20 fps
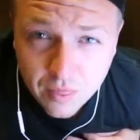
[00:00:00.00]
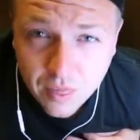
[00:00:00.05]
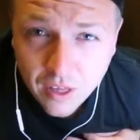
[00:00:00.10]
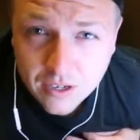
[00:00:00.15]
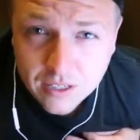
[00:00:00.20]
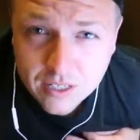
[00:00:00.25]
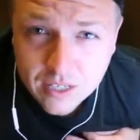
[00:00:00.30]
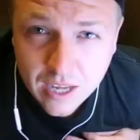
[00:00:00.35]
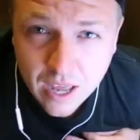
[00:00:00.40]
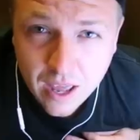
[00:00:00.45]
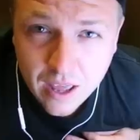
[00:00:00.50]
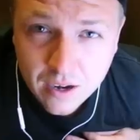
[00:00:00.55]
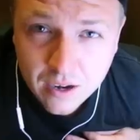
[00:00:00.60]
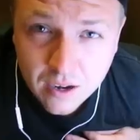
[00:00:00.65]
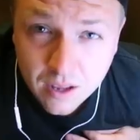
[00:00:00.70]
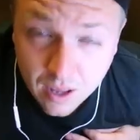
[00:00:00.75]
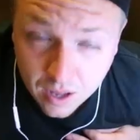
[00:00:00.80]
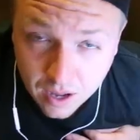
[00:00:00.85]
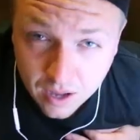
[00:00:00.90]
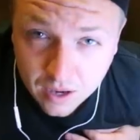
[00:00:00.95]
Thanks again,
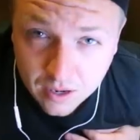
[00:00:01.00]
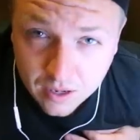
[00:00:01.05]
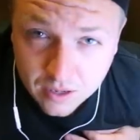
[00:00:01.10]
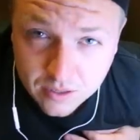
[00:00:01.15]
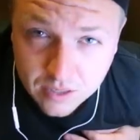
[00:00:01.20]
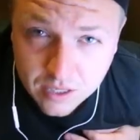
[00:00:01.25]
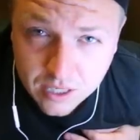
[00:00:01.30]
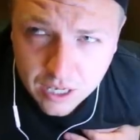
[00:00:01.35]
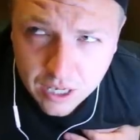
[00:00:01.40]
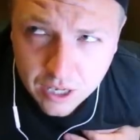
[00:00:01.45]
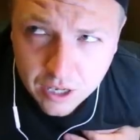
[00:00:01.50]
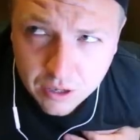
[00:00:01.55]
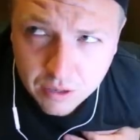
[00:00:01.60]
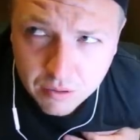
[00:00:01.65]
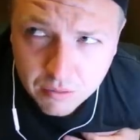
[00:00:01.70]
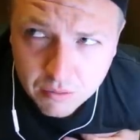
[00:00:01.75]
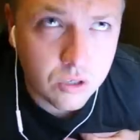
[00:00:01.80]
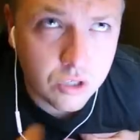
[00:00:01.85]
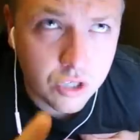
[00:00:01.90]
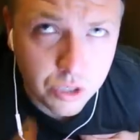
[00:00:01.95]
and I'll see
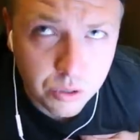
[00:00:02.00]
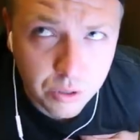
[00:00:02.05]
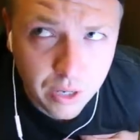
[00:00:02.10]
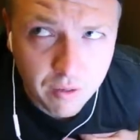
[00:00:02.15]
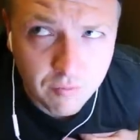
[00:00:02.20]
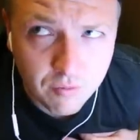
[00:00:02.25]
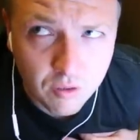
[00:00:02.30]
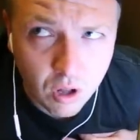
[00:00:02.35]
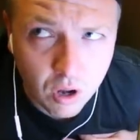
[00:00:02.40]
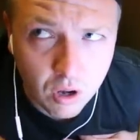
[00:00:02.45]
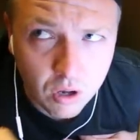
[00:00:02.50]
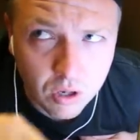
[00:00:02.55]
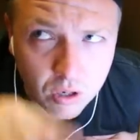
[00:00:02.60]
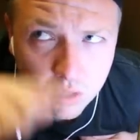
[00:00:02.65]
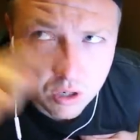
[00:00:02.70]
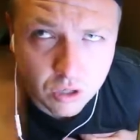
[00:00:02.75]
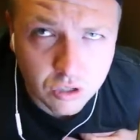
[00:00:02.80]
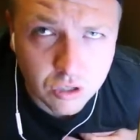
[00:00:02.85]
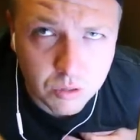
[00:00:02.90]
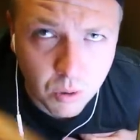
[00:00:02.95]
you. 2-day
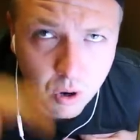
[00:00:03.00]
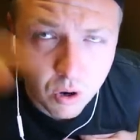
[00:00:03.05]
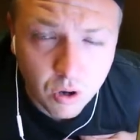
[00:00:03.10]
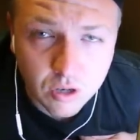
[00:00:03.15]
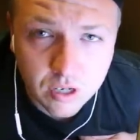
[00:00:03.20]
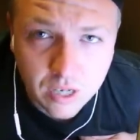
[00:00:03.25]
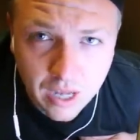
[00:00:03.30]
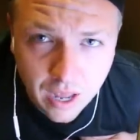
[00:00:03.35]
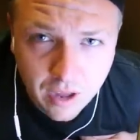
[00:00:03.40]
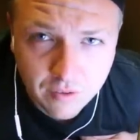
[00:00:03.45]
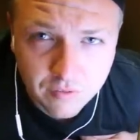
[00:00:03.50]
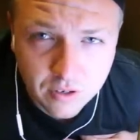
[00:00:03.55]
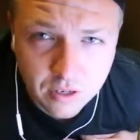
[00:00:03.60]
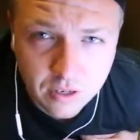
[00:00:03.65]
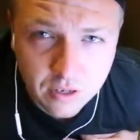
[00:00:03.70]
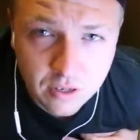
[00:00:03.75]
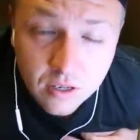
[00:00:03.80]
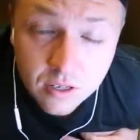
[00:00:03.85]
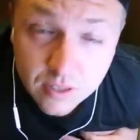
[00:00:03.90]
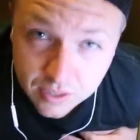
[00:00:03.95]
vlog, not tomorrow, day
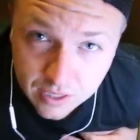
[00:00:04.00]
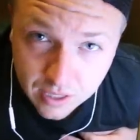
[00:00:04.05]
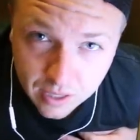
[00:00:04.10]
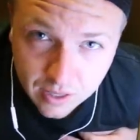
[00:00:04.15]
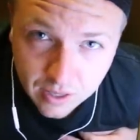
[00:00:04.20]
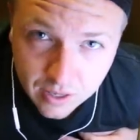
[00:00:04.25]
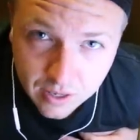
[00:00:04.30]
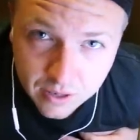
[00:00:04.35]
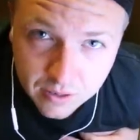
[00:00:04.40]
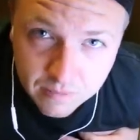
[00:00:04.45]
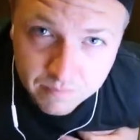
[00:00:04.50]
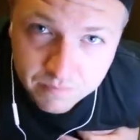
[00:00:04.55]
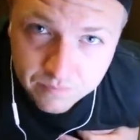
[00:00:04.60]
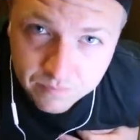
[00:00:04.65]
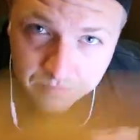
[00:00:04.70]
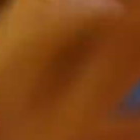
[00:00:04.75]
after. See you later.